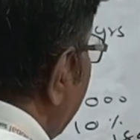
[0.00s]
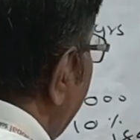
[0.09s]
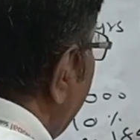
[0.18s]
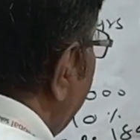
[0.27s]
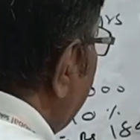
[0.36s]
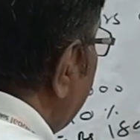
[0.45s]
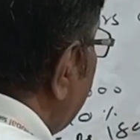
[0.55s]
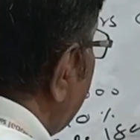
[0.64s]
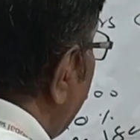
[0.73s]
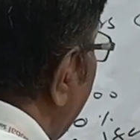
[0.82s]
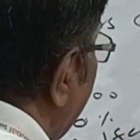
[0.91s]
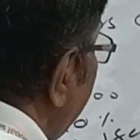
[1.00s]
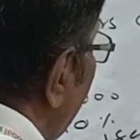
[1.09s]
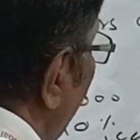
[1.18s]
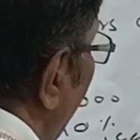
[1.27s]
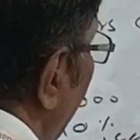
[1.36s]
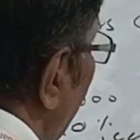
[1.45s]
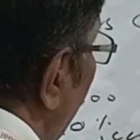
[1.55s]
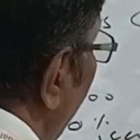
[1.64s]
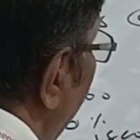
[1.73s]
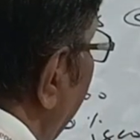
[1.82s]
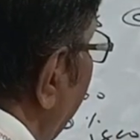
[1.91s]
that is time equal to
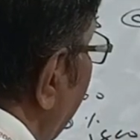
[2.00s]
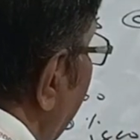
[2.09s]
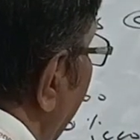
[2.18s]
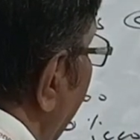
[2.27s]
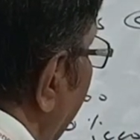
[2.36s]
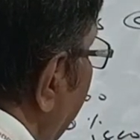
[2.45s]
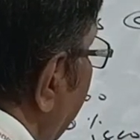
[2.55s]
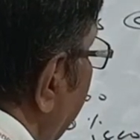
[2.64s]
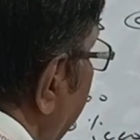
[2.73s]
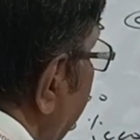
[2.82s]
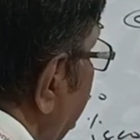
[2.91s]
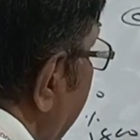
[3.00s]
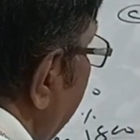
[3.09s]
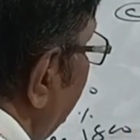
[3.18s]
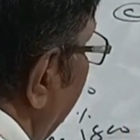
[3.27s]
what? 100